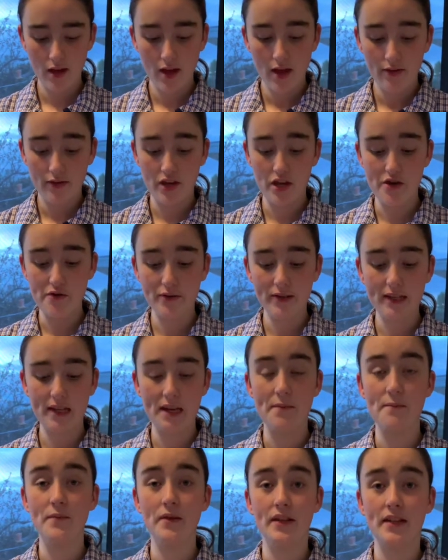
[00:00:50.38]
the US
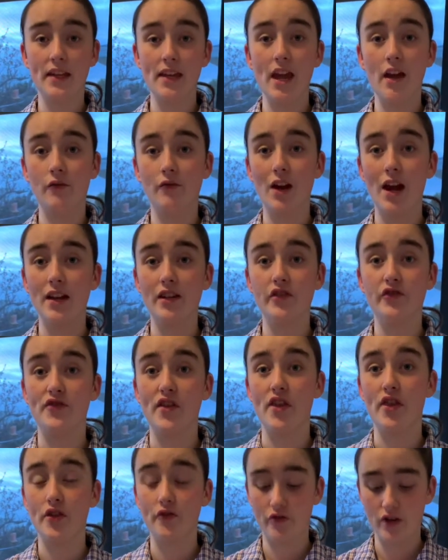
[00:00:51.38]
Embassy arranged for
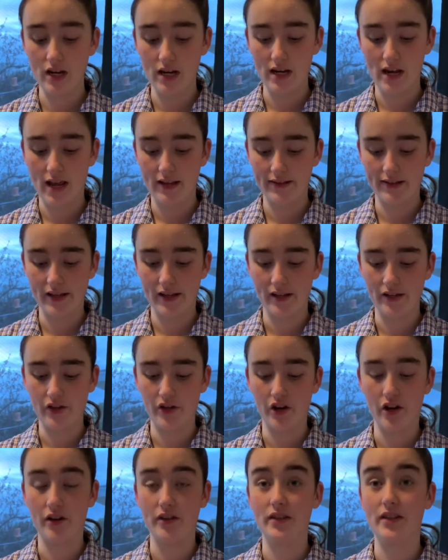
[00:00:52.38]
3 NASA
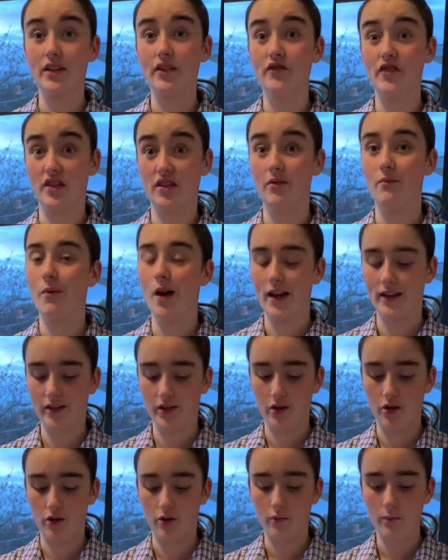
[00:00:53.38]
interns to visit my
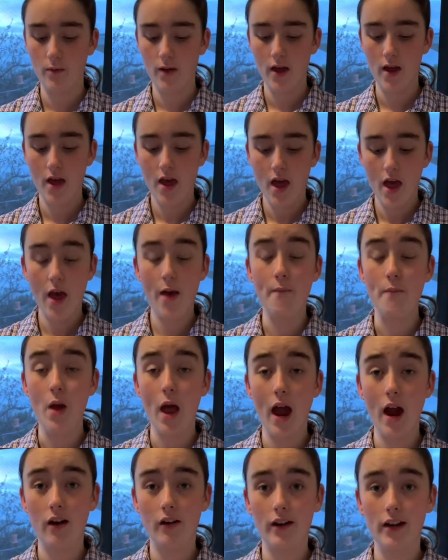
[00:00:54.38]
school.
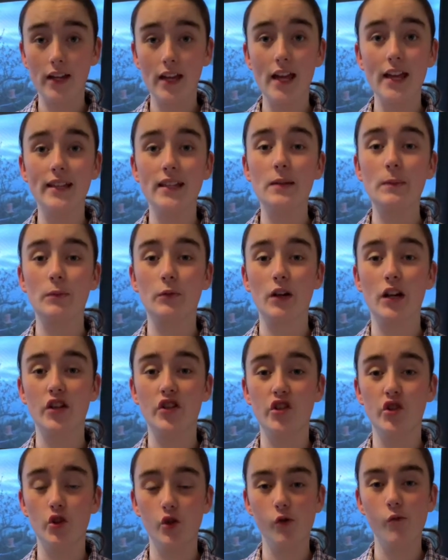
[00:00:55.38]
Empowering,
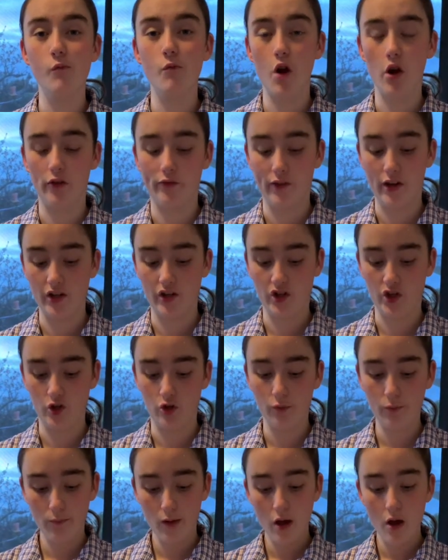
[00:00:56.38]
inspirational,
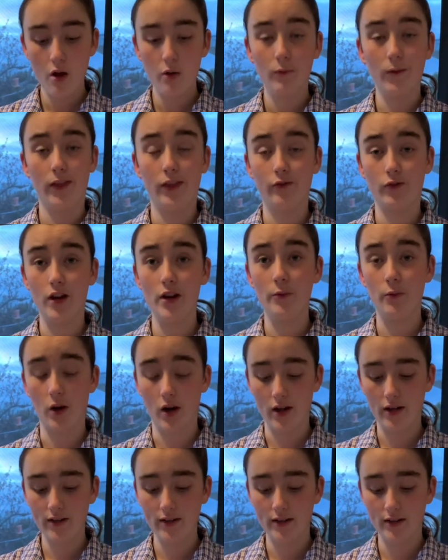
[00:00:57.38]
motivational were 3
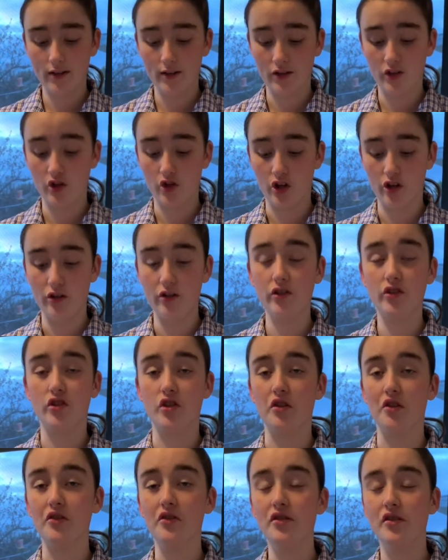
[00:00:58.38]
words the students
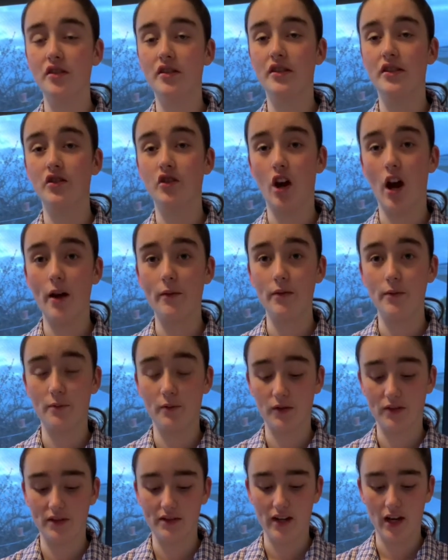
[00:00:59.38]
used to describe the
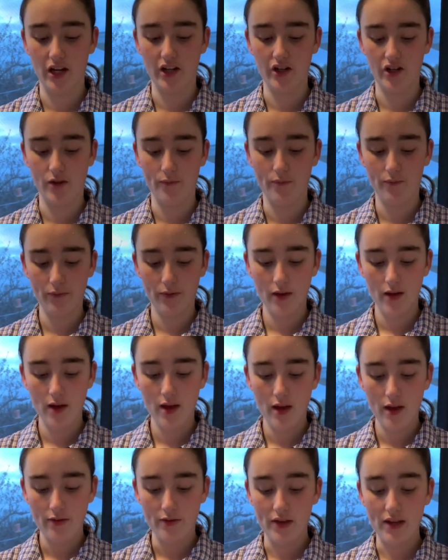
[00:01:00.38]
presentation.
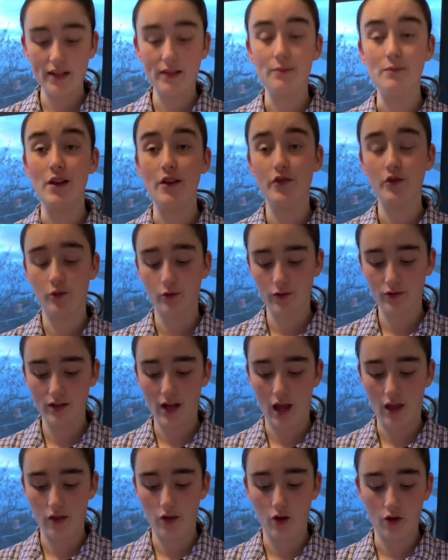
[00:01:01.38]
These mentors
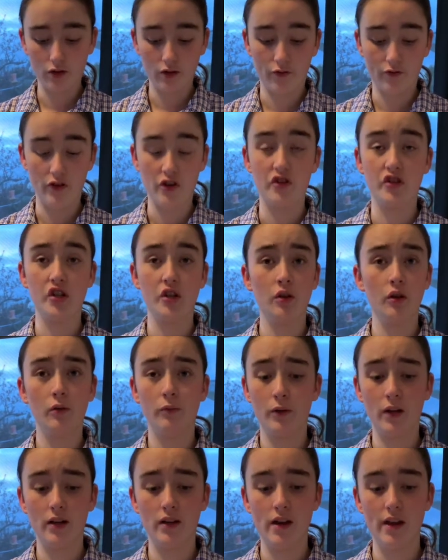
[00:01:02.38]
unlocked a future
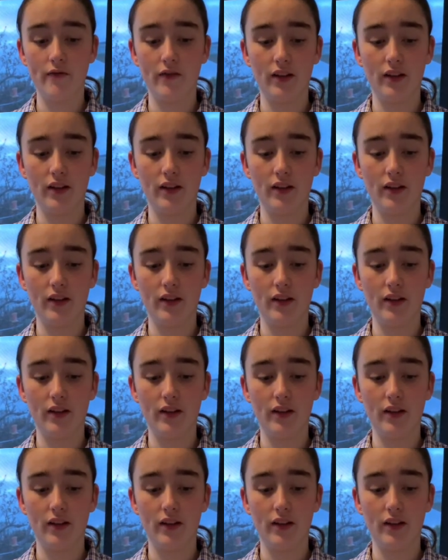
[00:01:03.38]
we had never